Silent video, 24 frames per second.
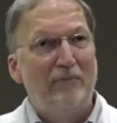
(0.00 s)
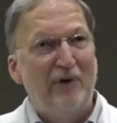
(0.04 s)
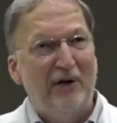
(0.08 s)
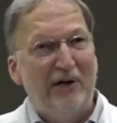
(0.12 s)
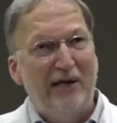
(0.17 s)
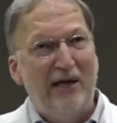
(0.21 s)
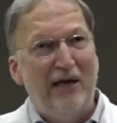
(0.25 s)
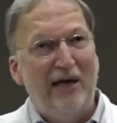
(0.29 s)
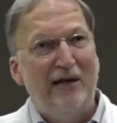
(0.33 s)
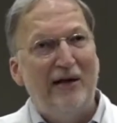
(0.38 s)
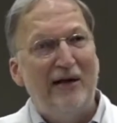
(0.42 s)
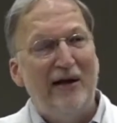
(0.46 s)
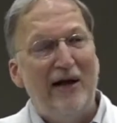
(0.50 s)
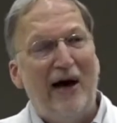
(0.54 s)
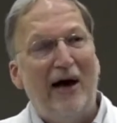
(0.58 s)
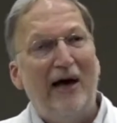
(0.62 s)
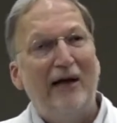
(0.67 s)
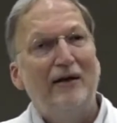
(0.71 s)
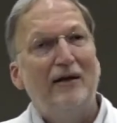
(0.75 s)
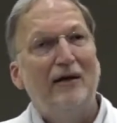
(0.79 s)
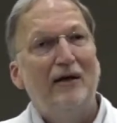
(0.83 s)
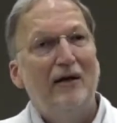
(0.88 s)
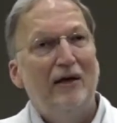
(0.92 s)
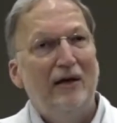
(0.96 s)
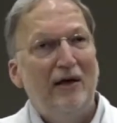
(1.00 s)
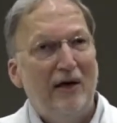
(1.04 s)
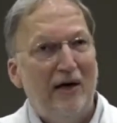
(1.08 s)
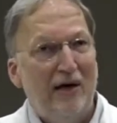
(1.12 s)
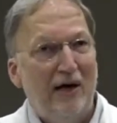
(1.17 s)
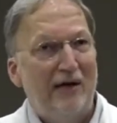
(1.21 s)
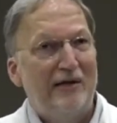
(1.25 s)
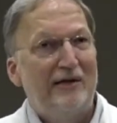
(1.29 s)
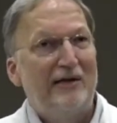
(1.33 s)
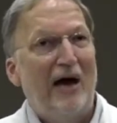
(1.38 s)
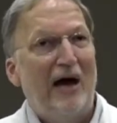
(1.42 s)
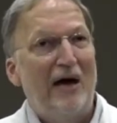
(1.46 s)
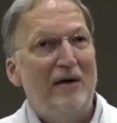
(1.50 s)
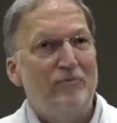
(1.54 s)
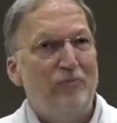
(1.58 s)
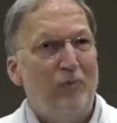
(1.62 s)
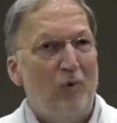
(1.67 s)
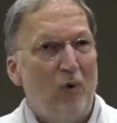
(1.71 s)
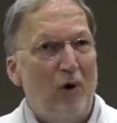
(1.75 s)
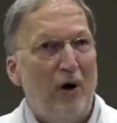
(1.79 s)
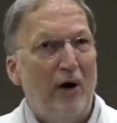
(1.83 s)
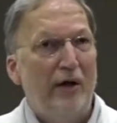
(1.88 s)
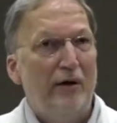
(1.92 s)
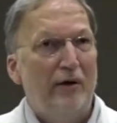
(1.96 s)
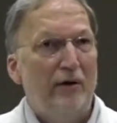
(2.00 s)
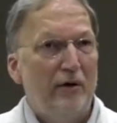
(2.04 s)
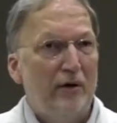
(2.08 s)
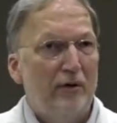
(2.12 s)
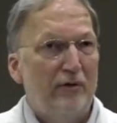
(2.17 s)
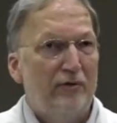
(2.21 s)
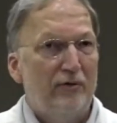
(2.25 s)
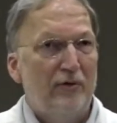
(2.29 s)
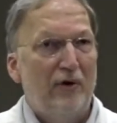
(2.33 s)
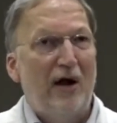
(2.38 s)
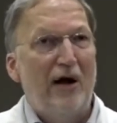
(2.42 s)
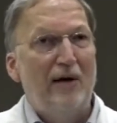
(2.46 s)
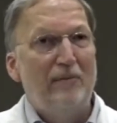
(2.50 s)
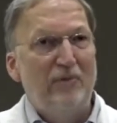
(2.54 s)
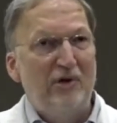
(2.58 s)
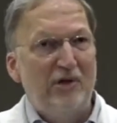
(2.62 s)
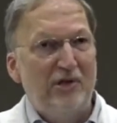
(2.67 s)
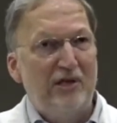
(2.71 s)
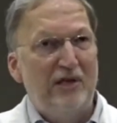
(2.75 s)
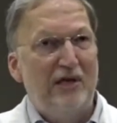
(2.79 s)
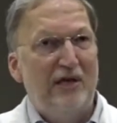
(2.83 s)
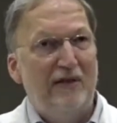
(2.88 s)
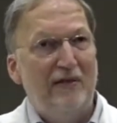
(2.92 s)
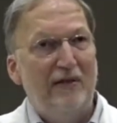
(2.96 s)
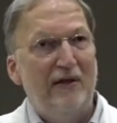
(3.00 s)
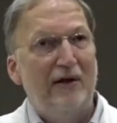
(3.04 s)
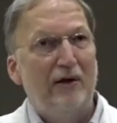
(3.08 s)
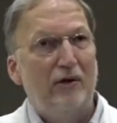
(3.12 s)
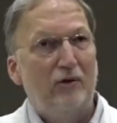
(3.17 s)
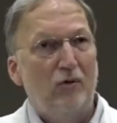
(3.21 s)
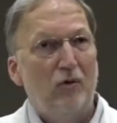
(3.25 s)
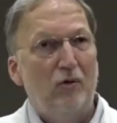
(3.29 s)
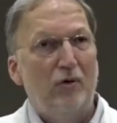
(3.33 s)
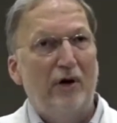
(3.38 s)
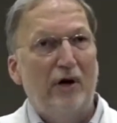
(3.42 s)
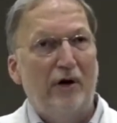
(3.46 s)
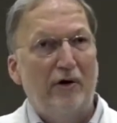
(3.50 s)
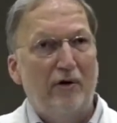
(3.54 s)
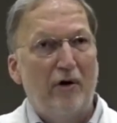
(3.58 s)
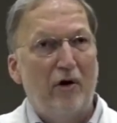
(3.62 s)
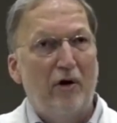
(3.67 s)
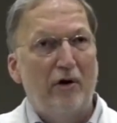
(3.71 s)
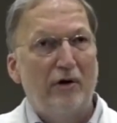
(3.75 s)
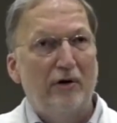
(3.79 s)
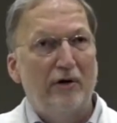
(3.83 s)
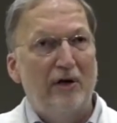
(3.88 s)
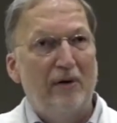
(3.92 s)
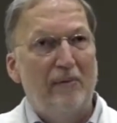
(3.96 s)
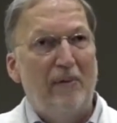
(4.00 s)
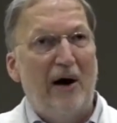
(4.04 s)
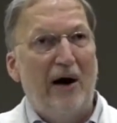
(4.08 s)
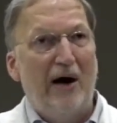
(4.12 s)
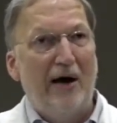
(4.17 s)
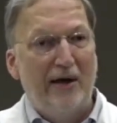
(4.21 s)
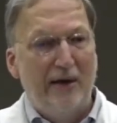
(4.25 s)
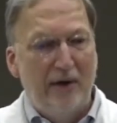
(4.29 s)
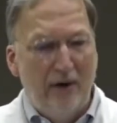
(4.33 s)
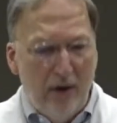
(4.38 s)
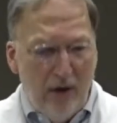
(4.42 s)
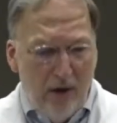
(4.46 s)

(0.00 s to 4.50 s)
But again, not a type 1 thrombus in their coronary artery MI.